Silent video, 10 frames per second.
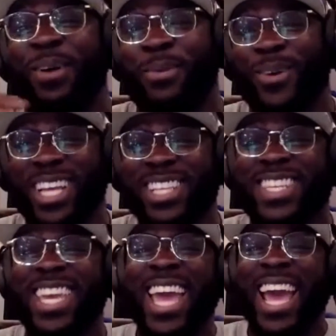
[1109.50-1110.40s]

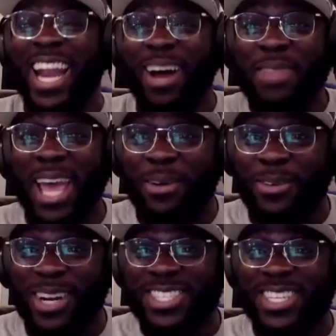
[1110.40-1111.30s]
points, and I'm like,
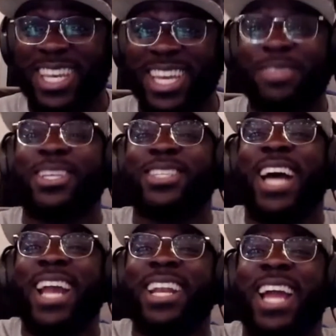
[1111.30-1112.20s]
what is this? This
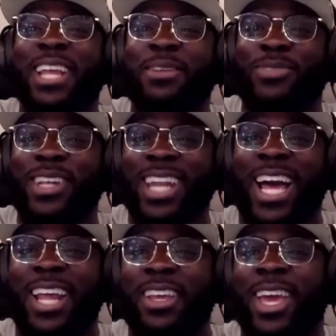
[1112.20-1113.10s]
guy not even.
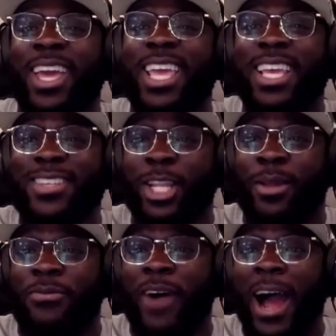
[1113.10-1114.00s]
He's in
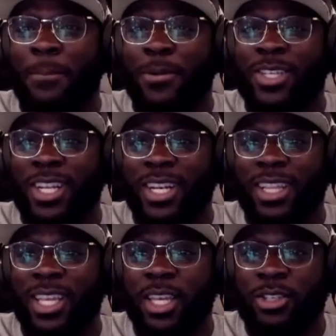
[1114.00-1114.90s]
5% of the
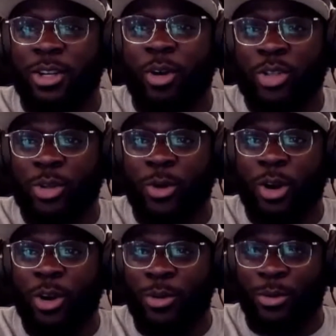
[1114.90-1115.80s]
leagues across the
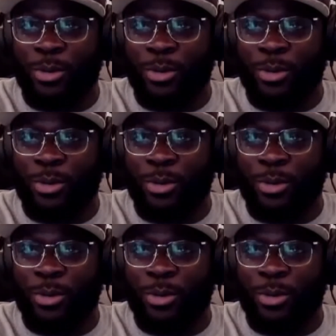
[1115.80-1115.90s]
world.